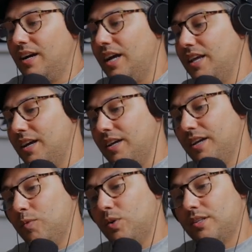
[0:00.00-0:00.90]
I, I,
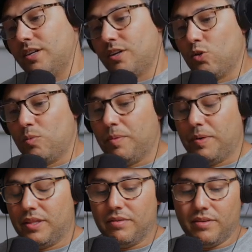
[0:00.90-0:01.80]
I want to talk a little bit
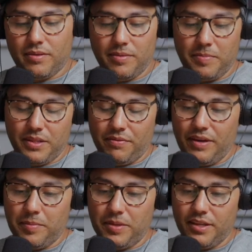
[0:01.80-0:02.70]
about the uh, about the
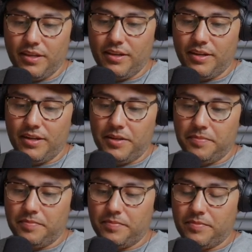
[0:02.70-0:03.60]
family.
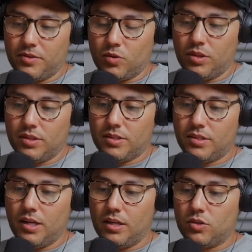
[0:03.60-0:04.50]
Um, so the
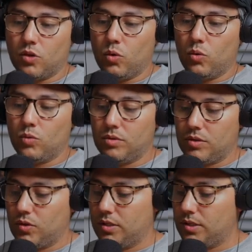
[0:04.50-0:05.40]
son, so
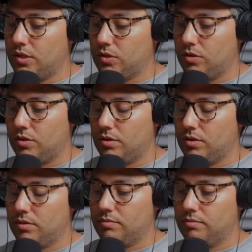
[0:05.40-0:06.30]
so the sister,
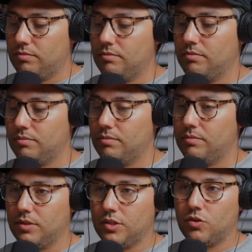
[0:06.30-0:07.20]
sister in law,
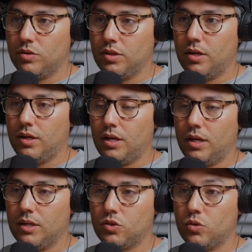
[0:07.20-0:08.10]
the sister in law
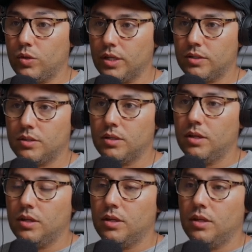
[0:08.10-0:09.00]
has two kids.
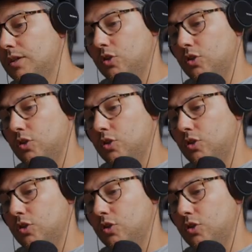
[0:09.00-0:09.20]
Yes.